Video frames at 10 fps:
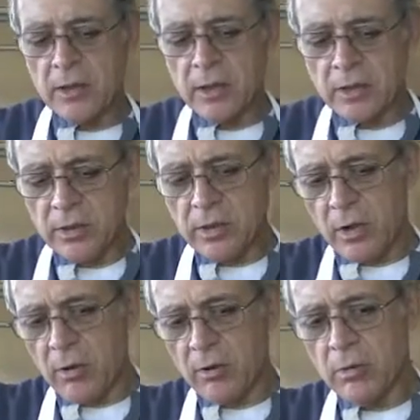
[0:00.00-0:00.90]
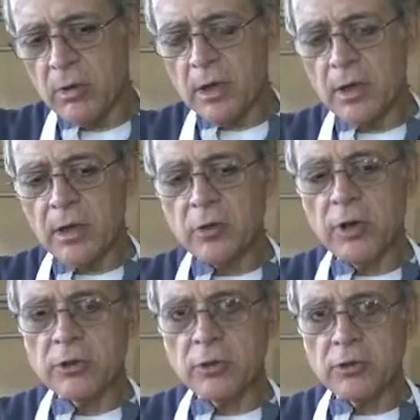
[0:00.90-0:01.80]
the, the whole uh,
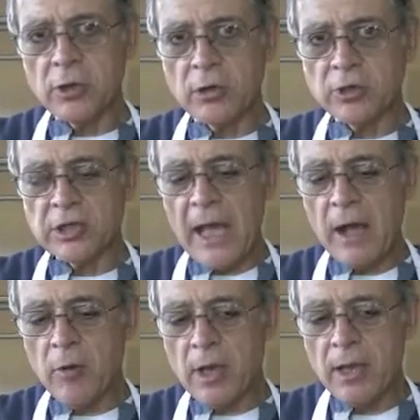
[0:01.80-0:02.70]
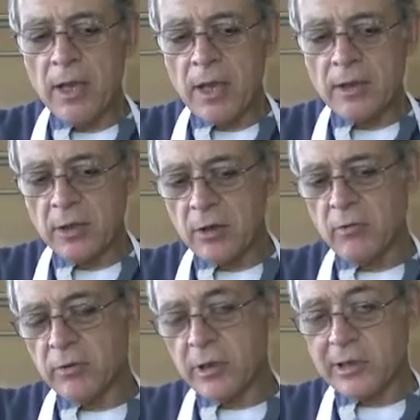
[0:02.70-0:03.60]
crush could turn sour and you
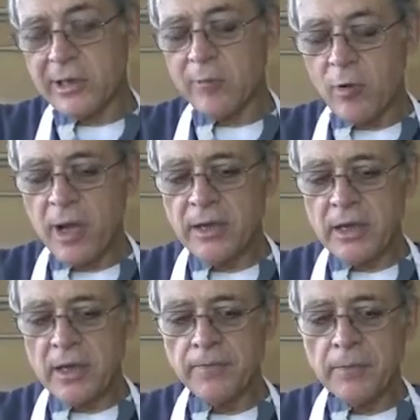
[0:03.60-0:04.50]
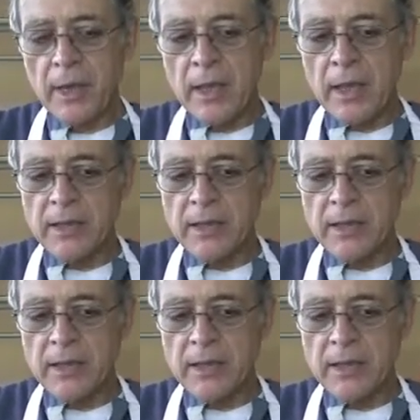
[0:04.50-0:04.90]
don't really get wine then.